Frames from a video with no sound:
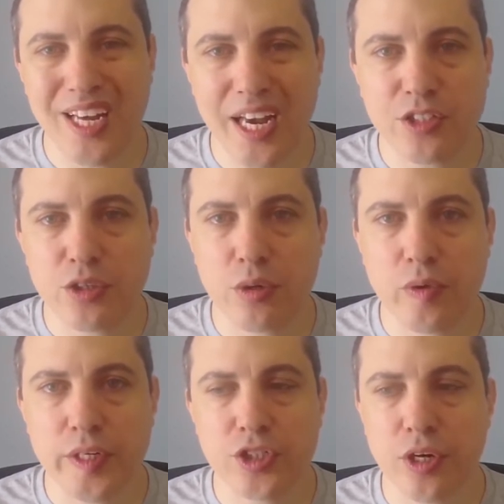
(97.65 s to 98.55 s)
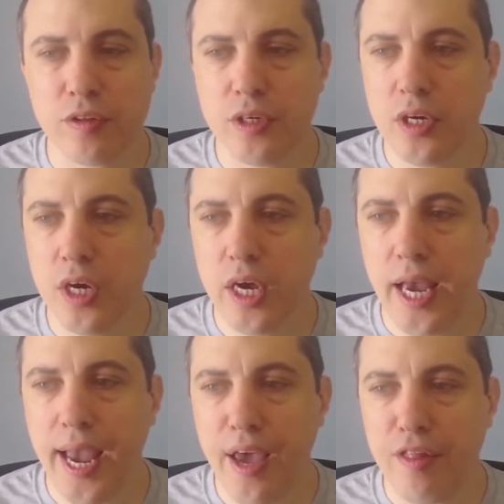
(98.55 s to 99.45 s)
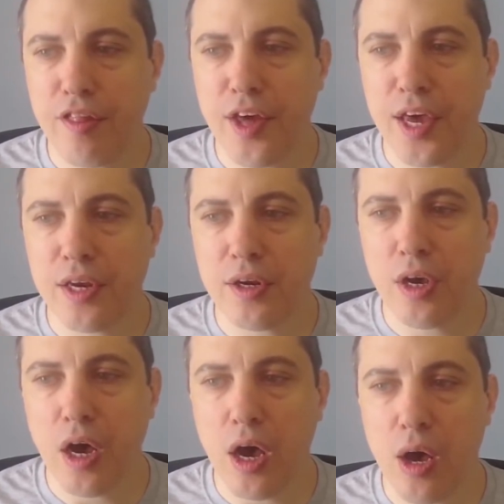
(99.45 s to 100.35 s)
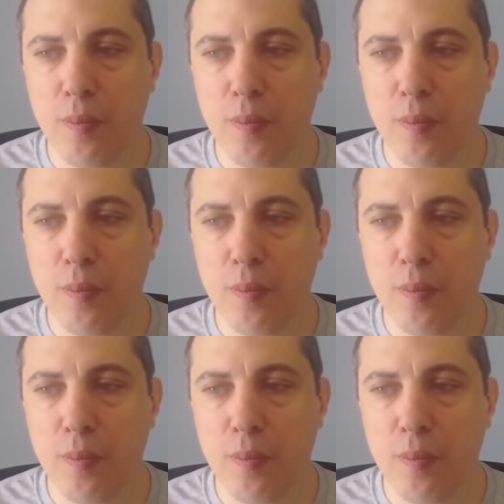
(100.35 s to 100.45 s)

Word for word: They escrow each other. And then